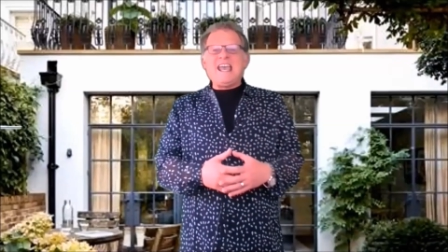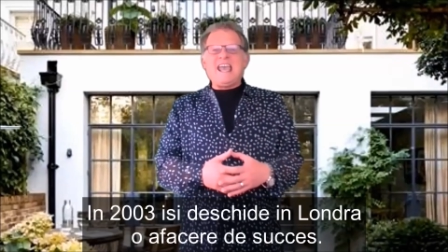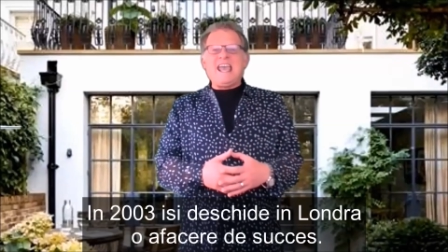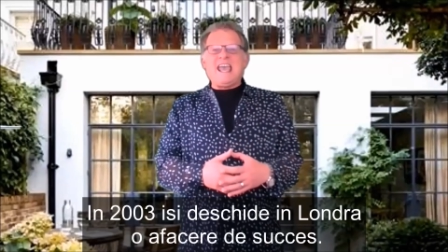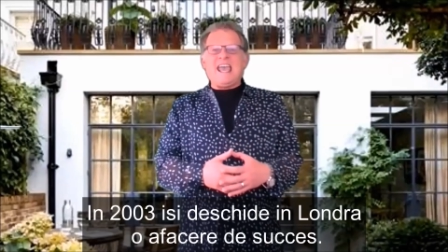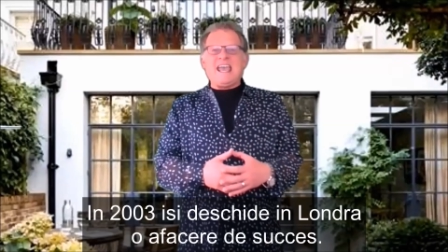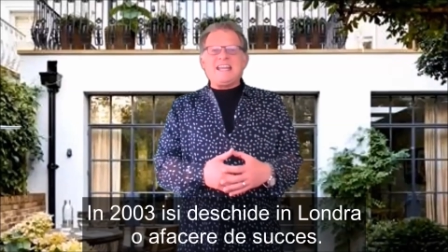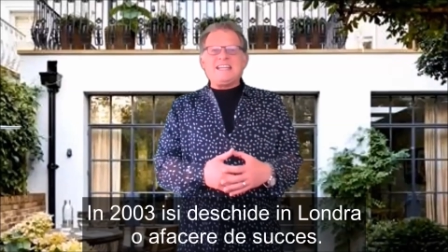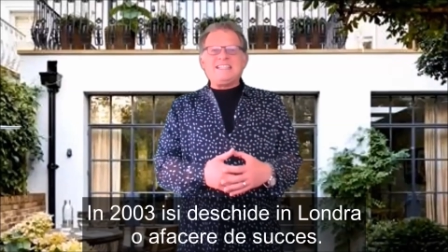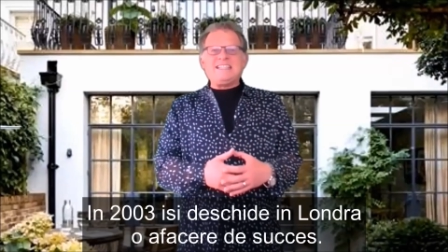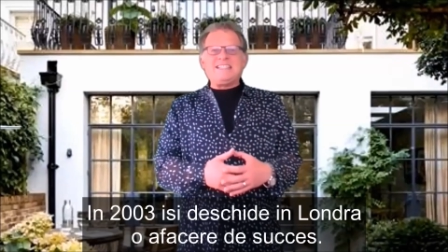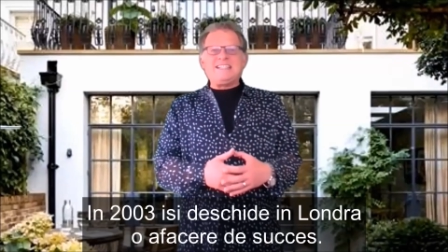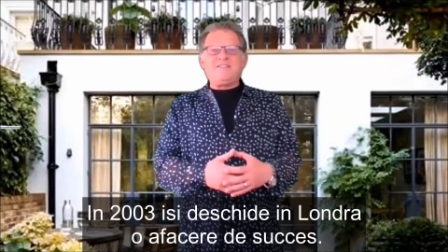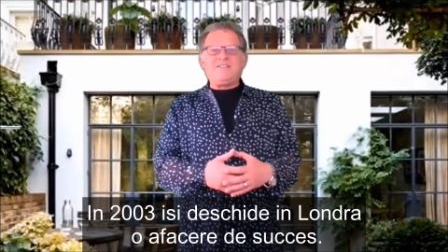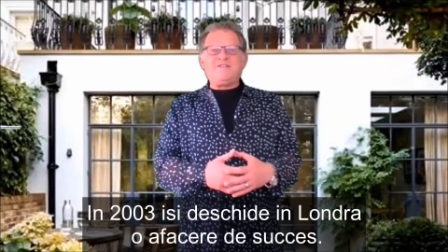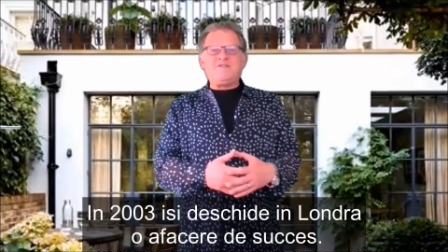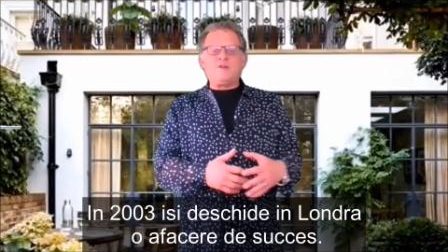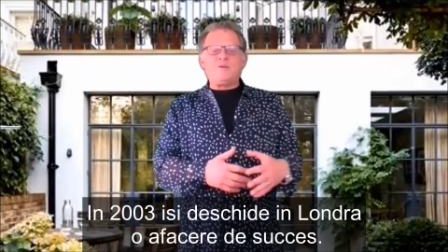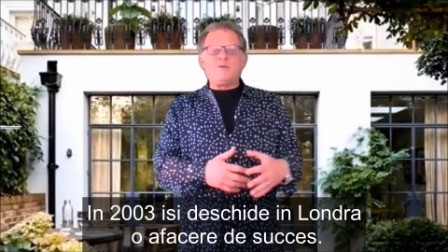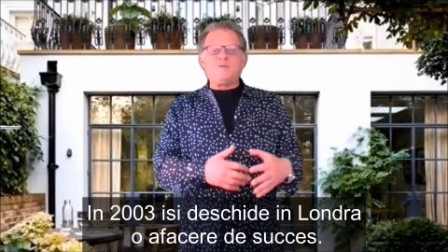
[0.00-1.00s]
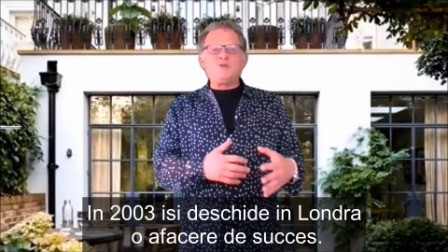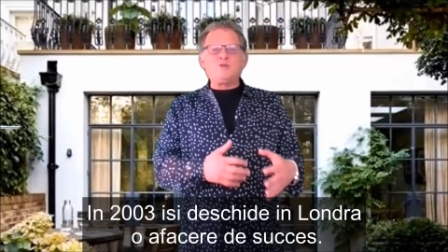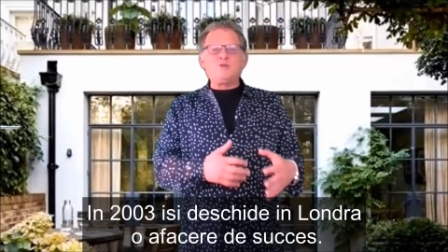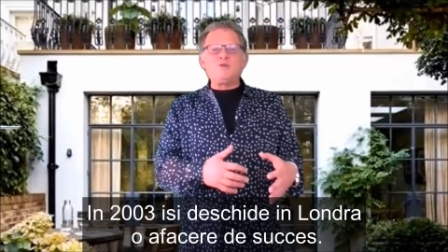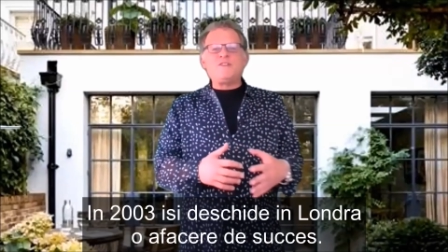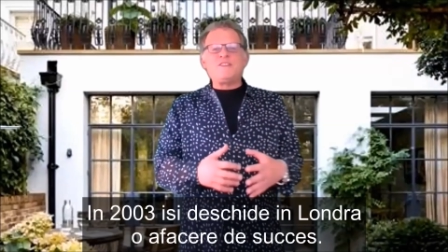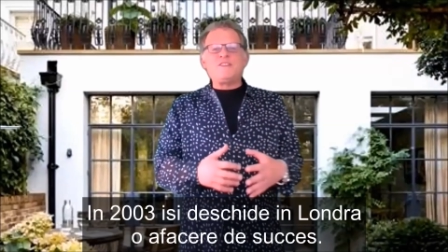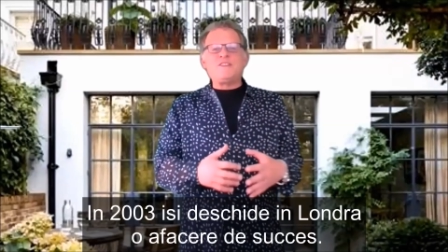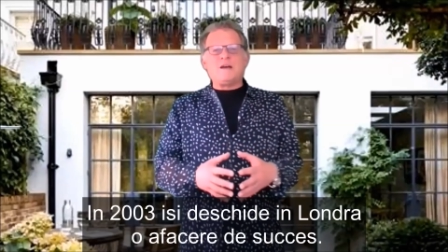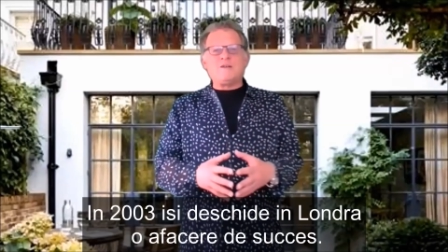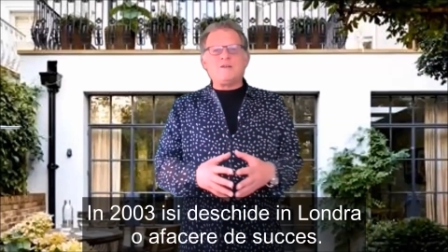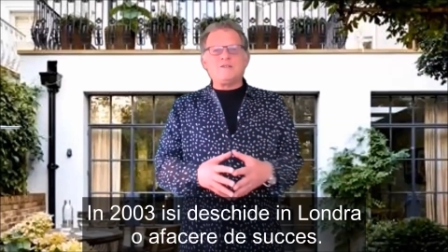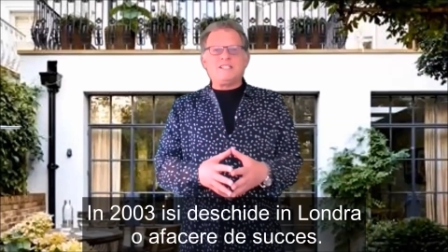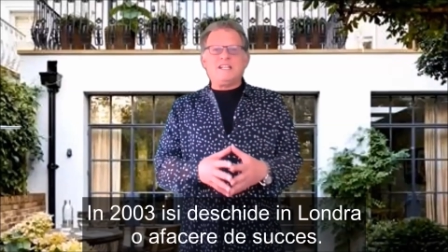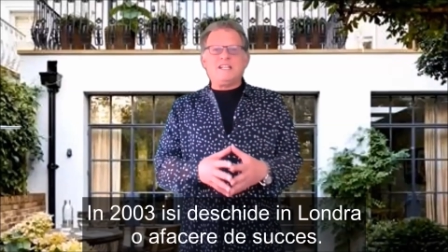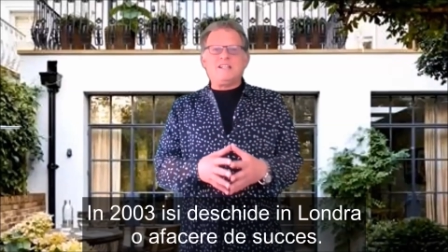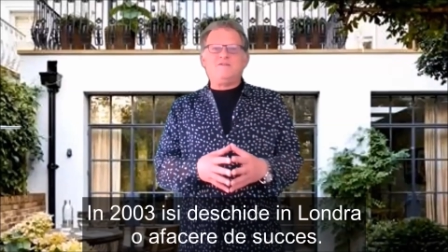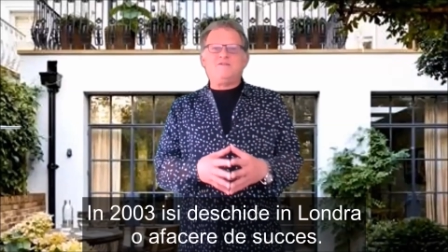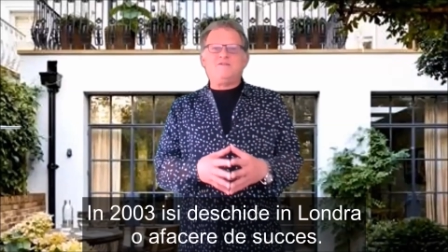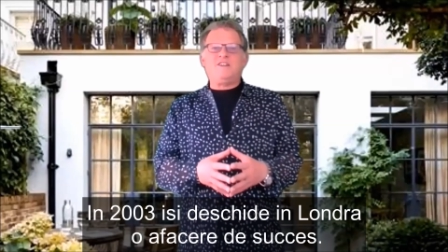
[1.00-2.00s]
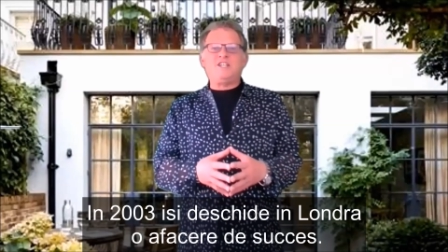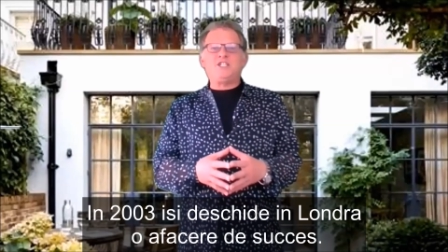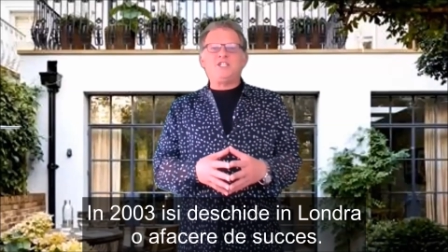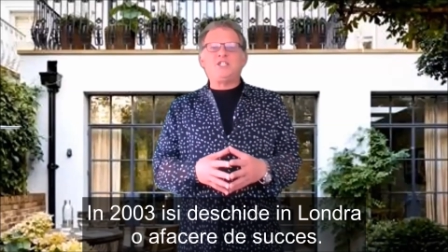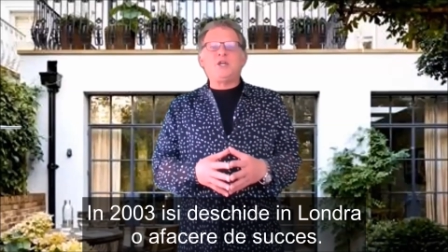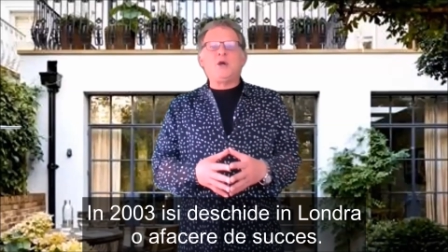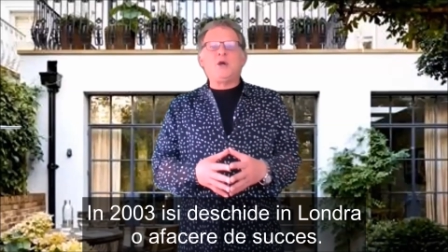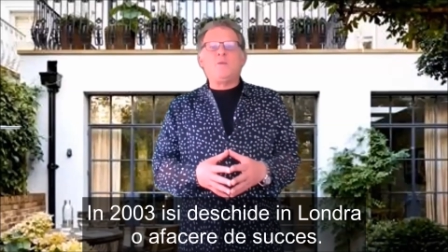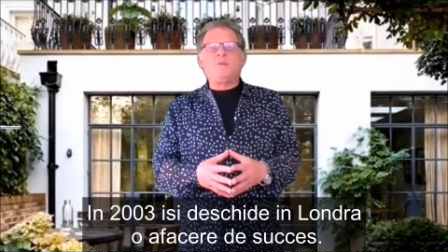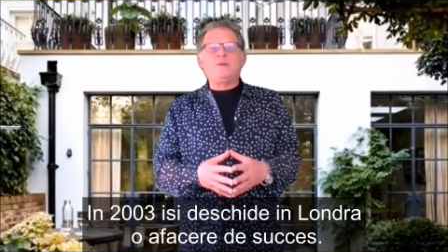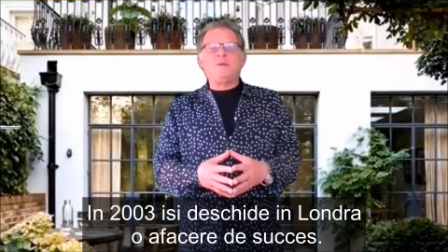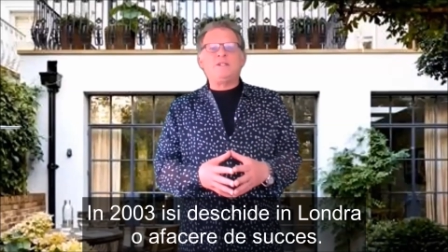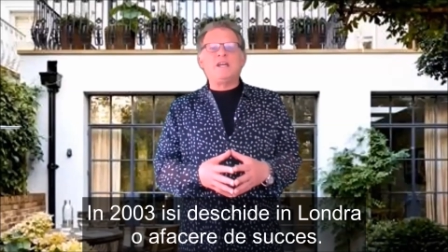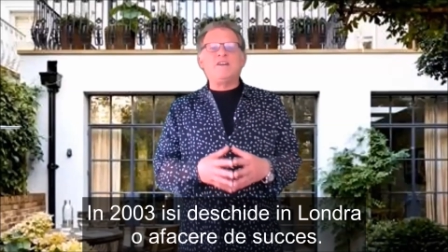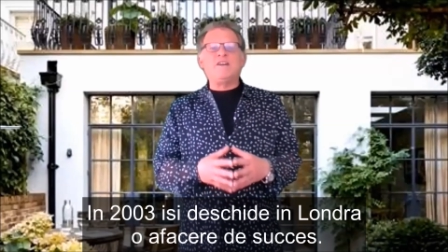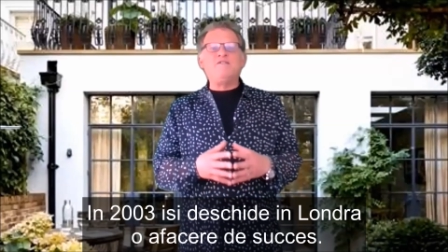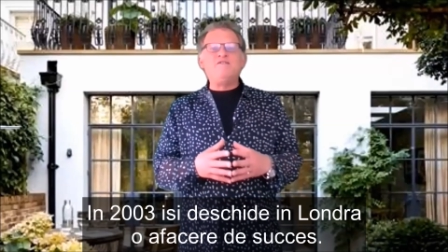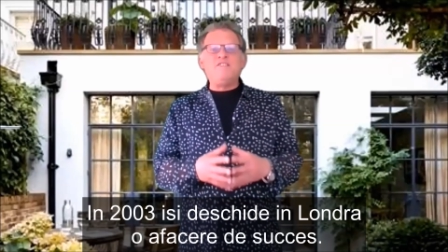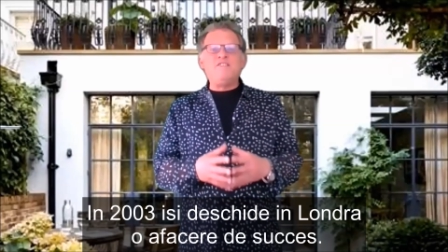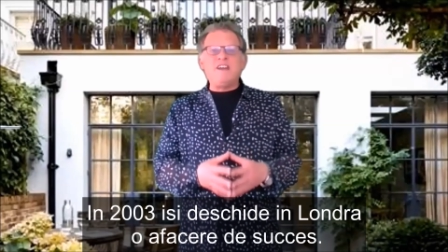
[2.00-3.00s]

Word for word: and from 2003 she opened a